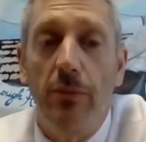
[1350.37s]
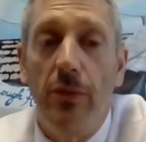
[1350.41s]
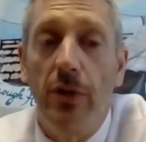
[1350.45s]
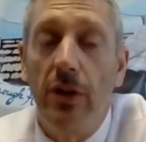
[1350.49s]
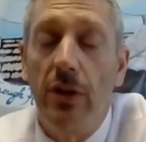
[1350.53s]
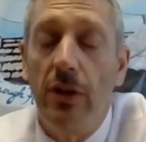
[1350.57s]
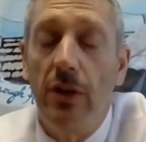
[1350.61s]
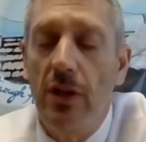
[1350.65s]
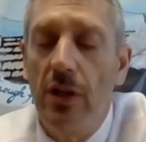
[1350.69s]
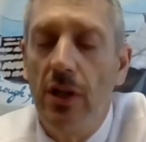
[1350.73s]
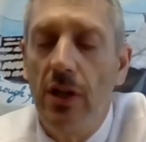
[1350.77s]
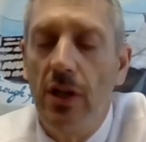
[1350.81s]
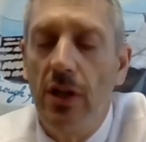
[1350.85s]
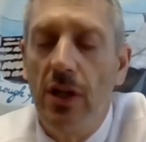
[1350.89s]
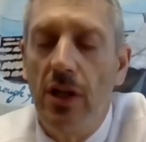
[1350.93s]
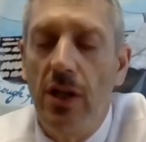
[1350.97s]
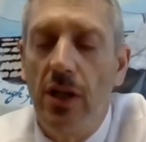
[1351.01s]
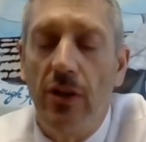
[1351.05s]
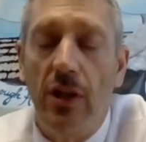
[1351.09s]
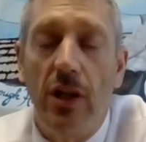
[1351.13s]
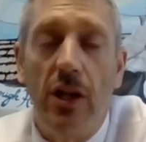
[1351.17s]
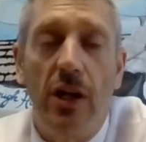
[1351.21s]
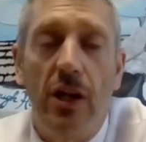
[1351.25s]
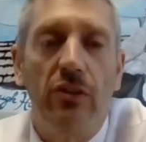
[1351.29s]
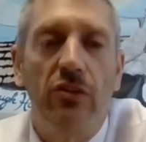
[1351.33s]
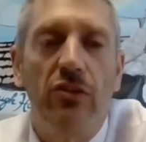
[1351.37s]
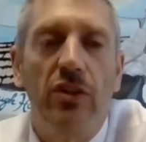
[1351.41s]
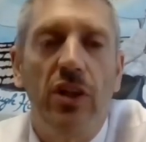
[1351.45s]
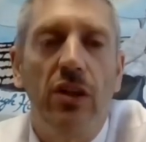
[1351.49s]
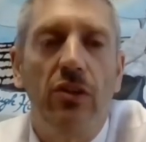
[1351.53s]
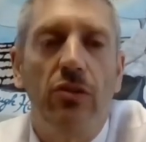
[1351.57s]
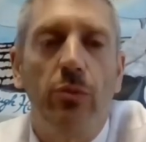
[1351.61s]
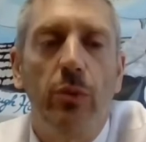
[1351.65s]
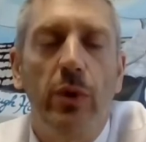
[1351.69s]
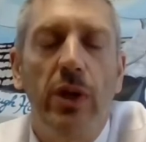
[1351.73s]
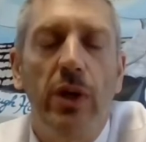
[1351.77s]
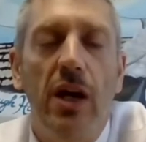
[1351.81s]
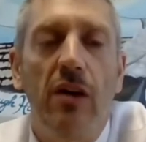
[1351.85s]
But in the United
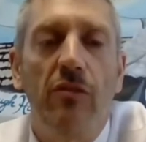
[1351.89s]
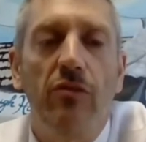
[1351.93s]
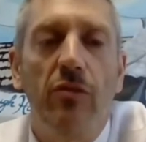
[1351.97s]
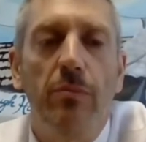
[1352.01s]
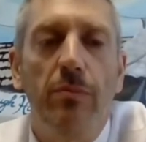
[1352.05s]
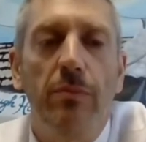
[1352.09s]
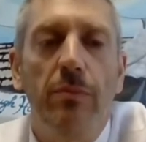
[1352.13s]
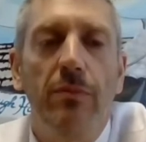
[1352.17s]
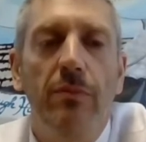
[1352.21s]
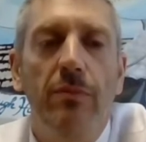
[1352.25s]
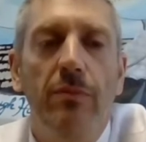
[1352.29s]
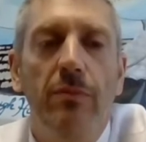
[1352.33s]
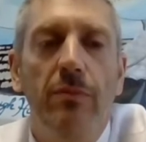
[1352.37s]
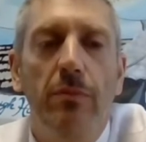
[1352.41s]
States, we haven't